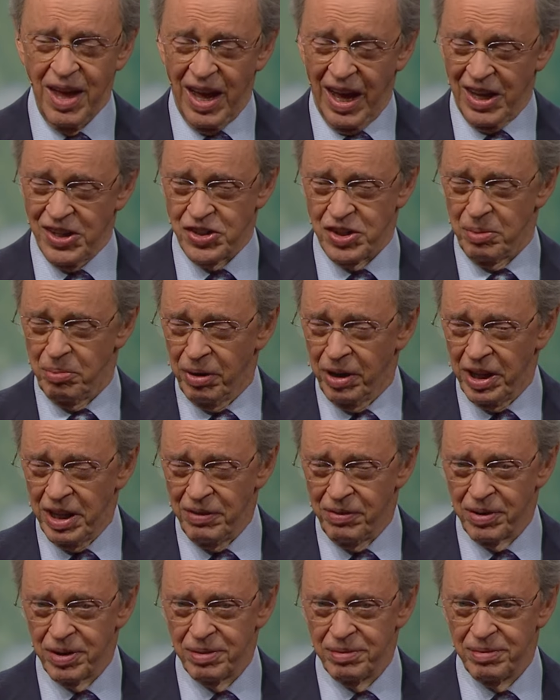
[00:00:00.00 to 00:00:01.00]
As a
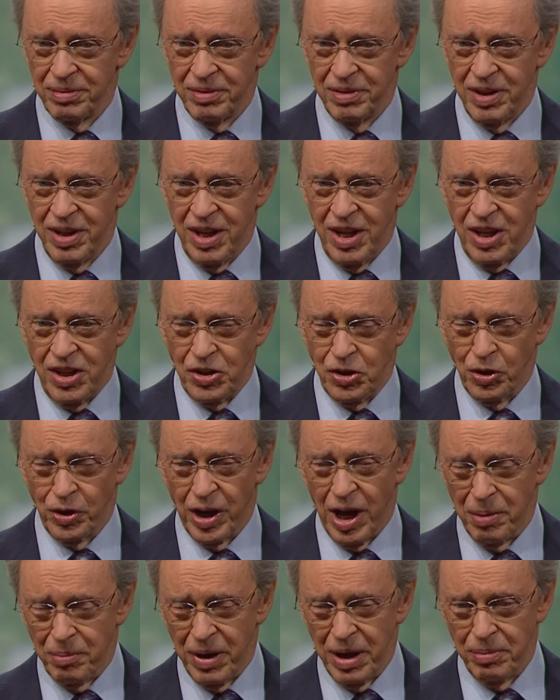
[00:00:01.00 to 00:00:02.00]
believer, you and
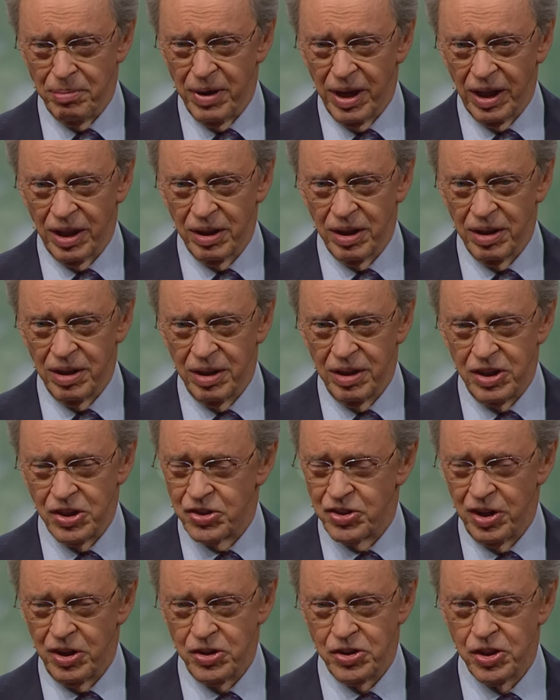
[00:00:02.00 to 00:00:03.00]
I may make
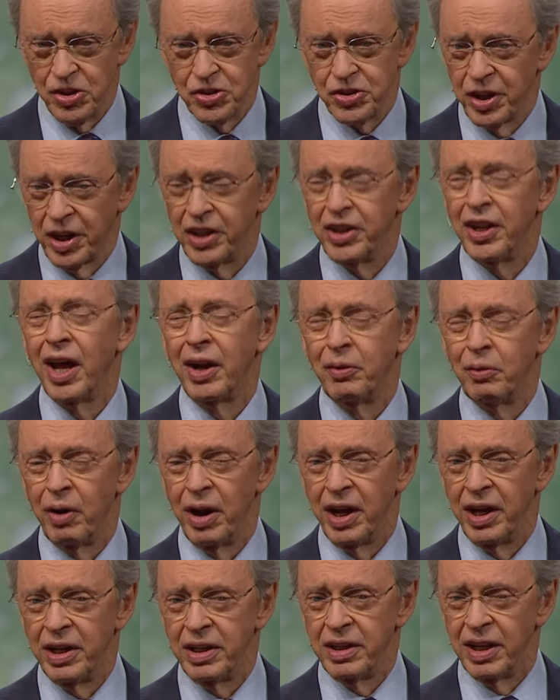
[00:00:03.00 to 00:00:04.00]
decisions that are not
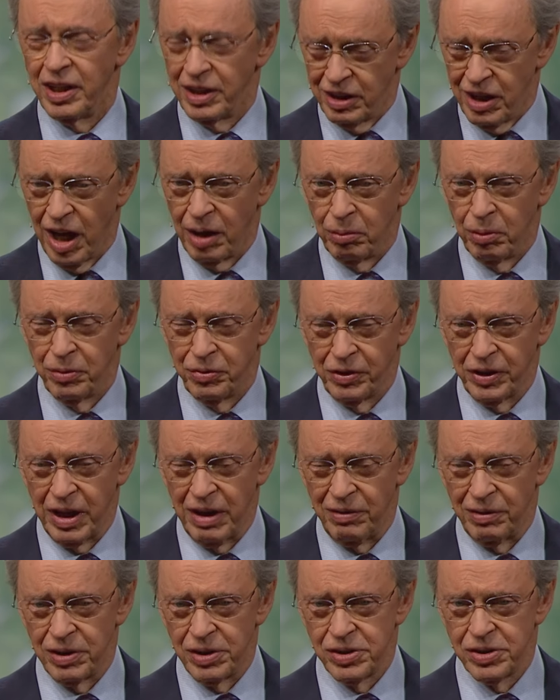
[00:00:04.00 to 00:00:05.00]
right, and God will
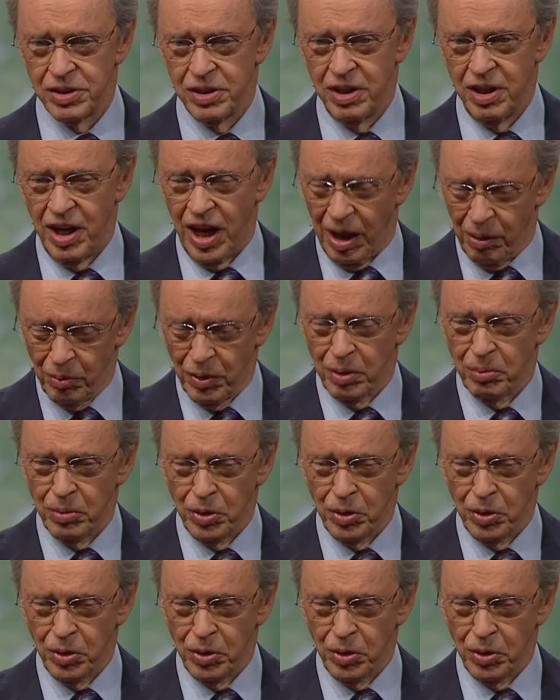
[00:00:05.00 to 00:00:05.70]
forgive us, and we'll